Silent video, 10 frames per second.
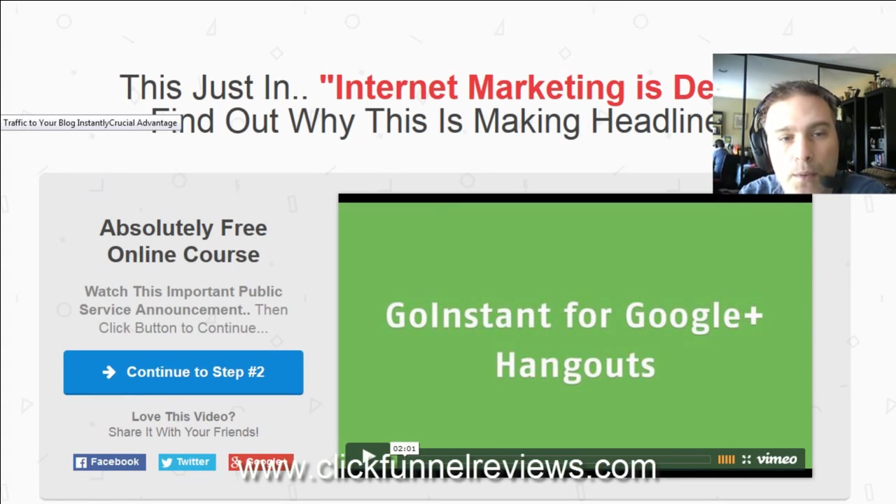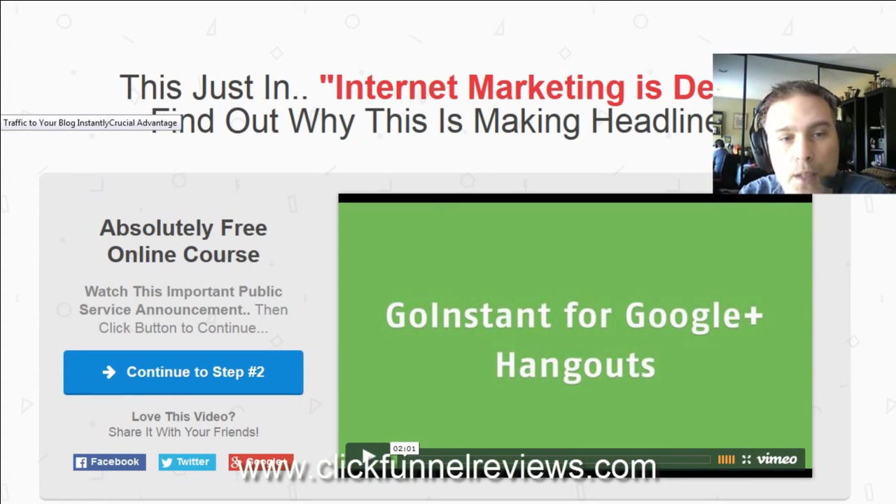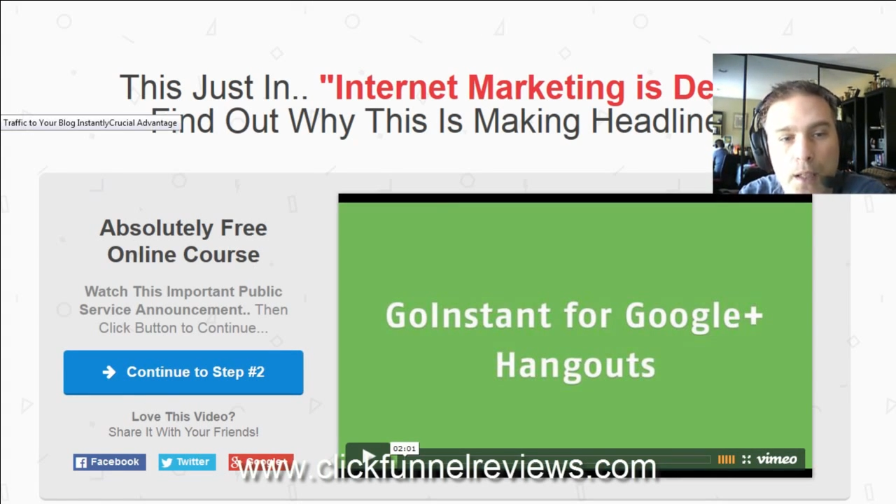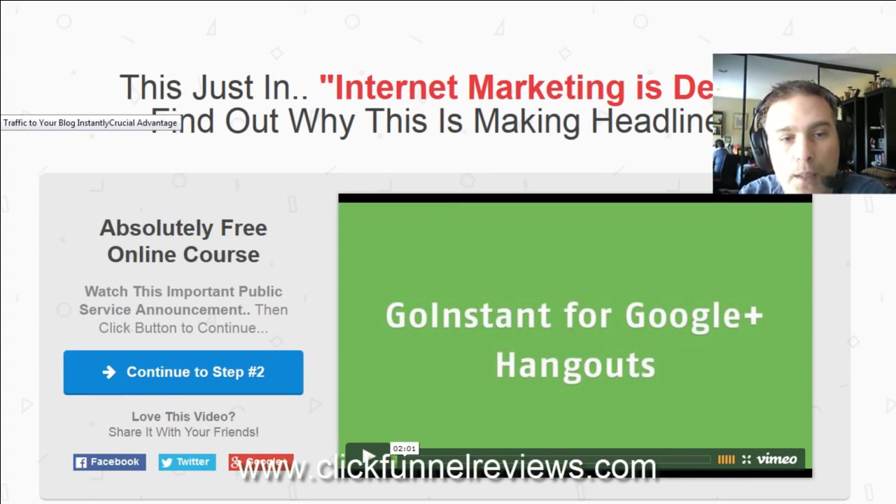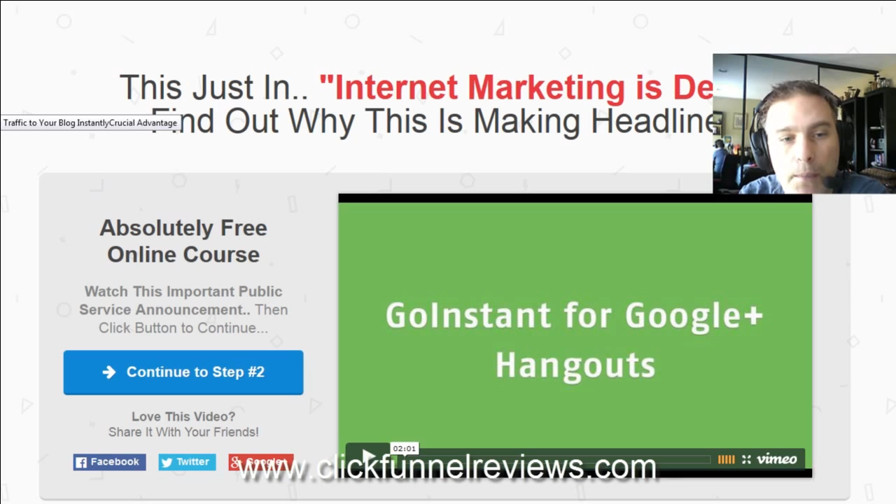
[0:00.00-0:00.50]

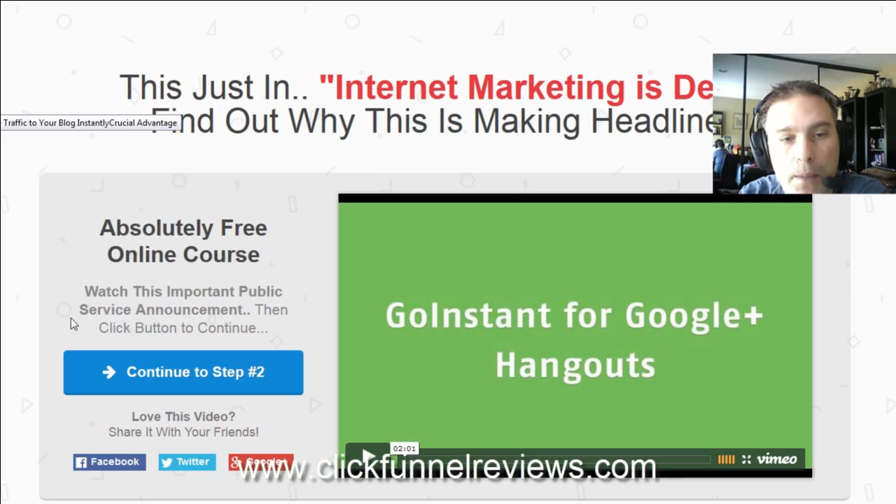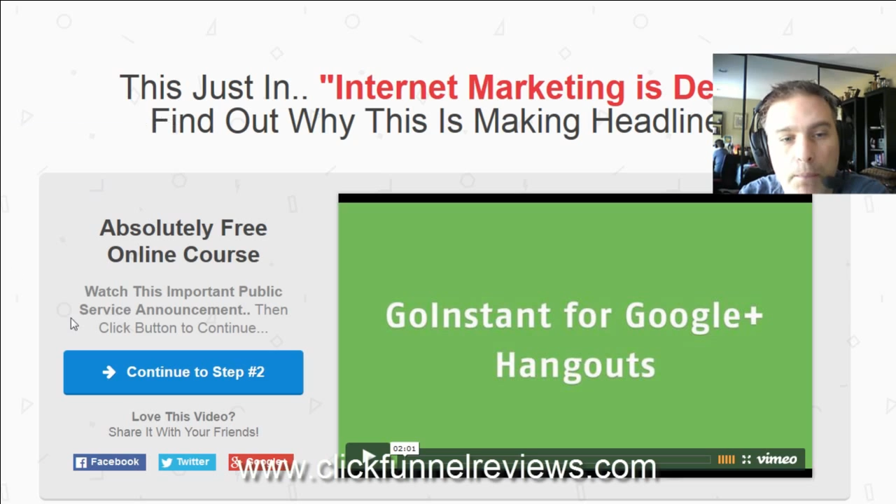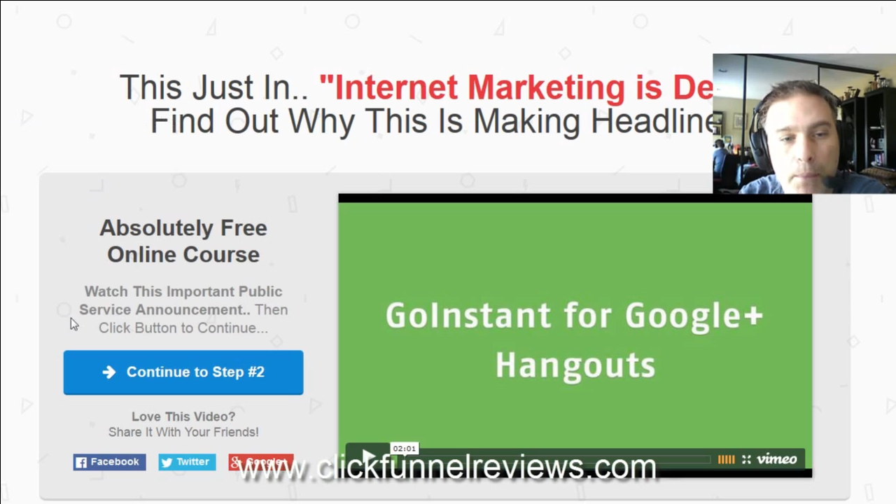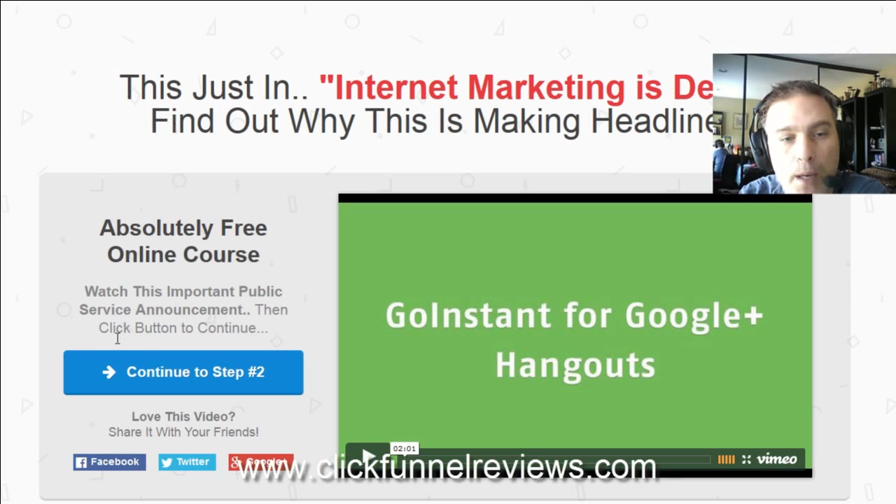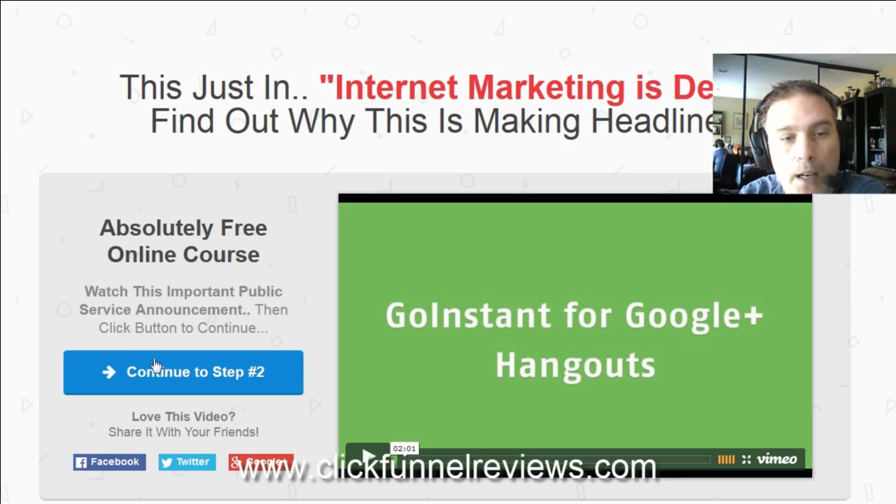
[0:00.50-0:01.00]

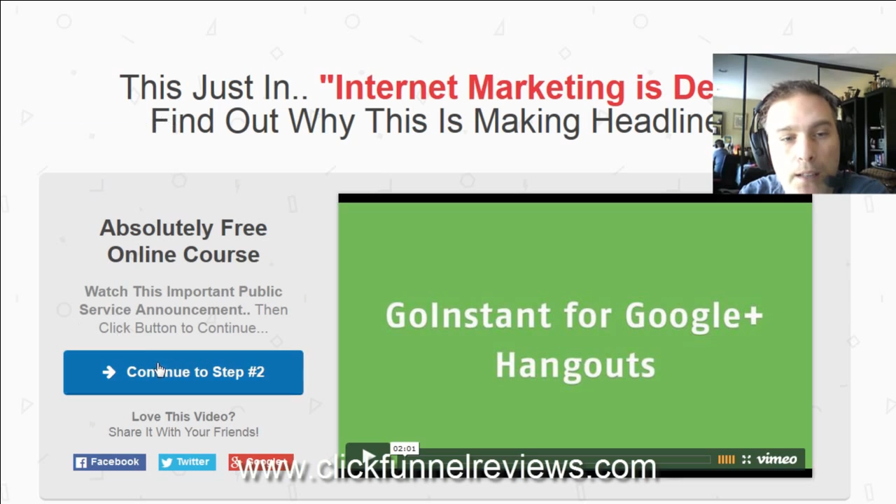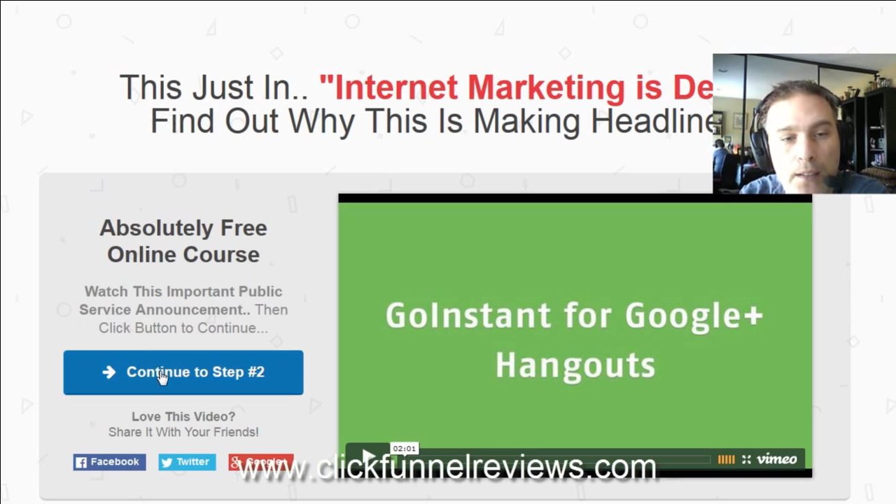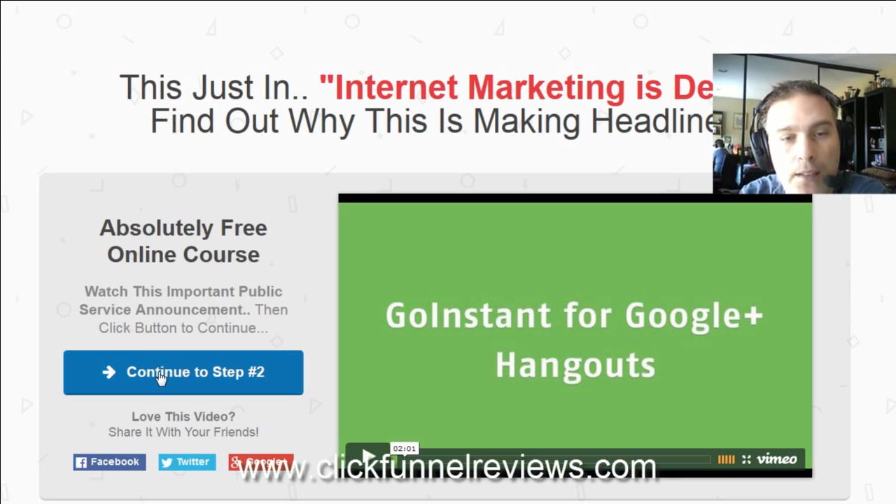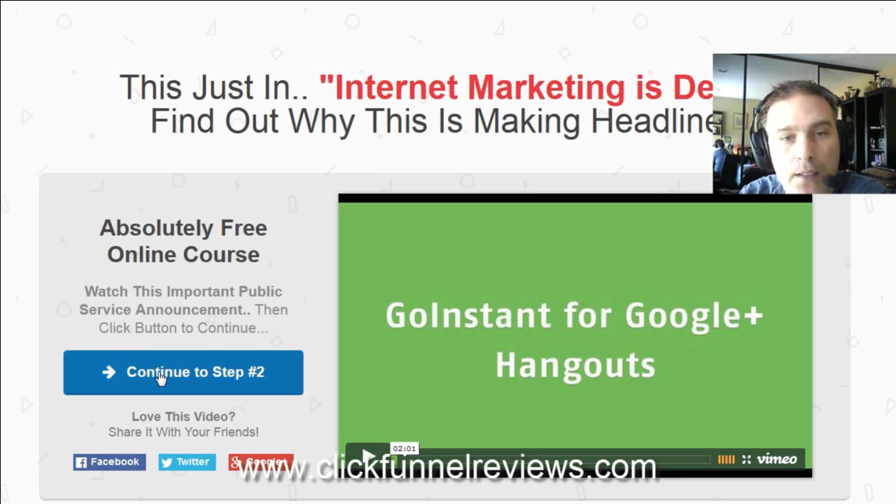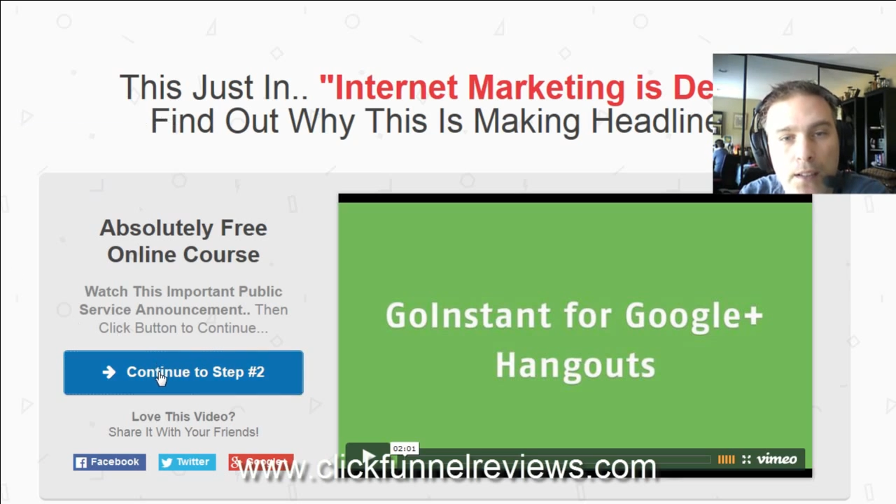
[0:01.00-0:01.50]
box.